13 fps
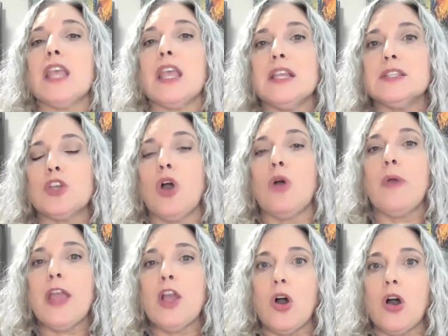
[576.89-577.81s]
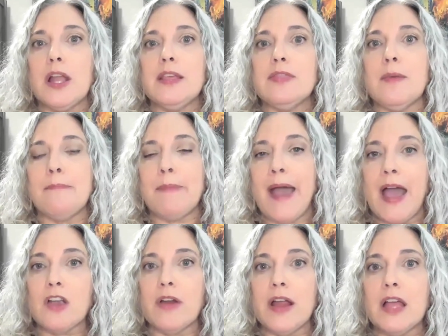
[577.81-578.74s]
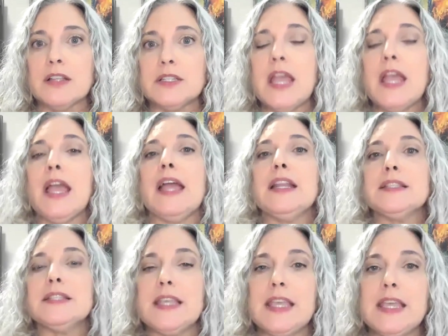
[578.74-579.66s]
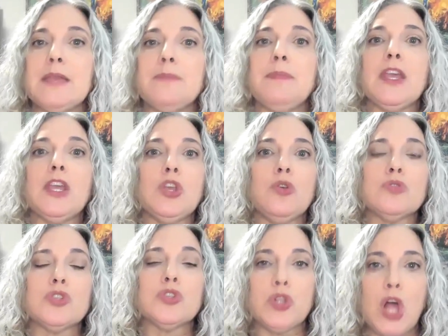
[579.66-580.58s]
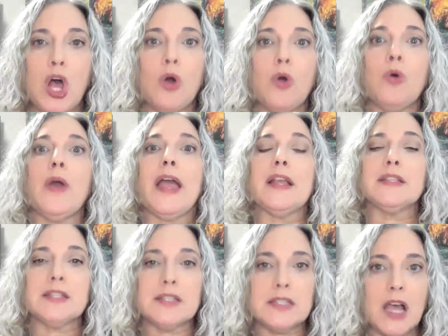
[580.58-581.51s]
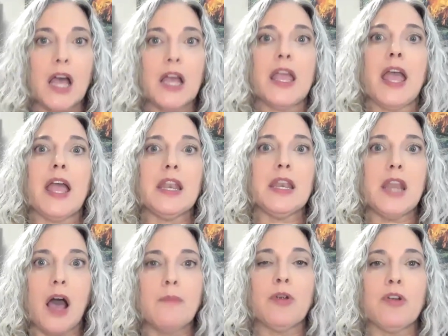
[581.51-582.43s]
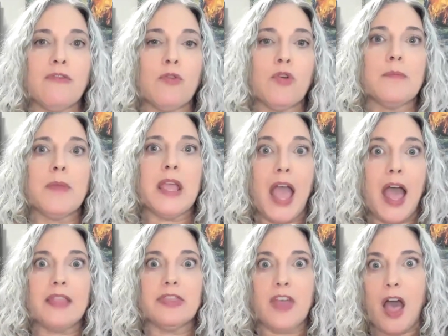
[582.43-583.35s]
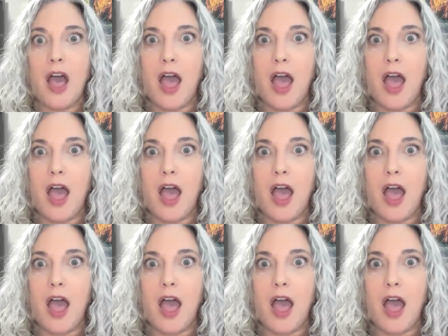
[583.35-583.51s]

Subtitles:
It's going on in the background, and it's keeping you slow and stuck and not performing at the